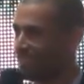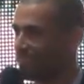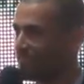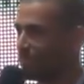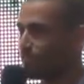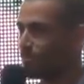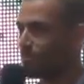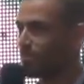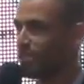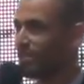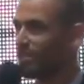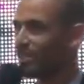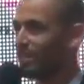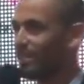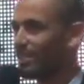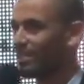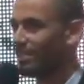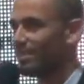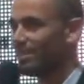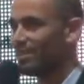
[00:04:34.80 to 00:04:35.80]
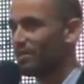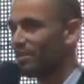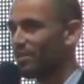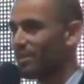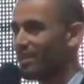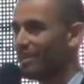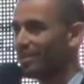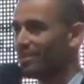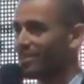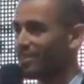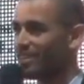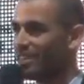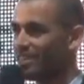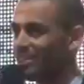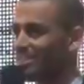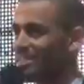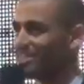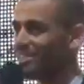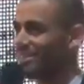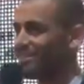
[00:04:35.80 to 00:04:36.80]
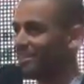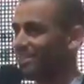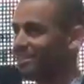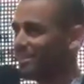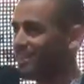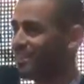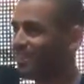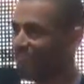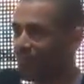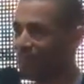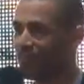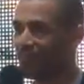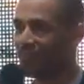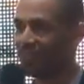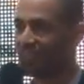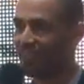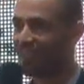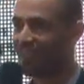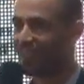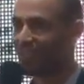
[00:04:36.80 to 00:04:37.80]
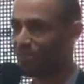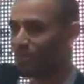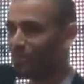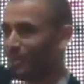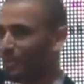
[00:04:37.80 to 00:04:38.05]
Don't be shy. Where are you guys? Where are the guys